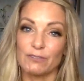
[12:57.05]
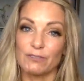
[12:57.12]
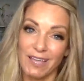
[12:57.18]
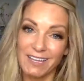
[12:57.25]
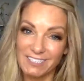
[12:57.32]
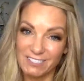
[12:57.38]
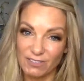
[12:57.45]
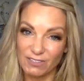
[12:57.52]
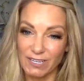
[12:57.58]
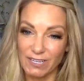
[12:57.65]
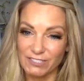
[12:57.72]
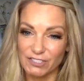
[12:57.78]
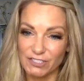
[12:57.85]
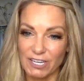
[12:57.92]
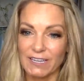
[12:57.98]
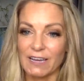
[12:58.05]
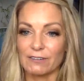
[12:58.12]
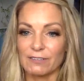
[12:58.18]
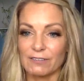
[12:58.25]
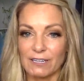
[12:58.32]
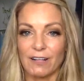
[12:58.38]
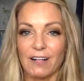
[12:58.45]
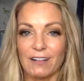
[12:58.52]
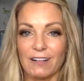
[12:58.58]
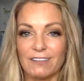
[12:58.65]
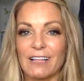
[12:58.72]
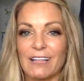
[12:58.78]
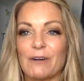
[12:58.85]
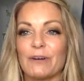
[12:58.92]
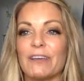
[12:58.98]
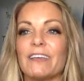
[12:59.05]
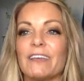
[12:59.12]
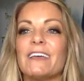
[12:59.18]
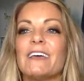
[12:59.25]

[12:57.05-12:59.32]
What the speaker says: you can go ahead and check out. I'll allow it.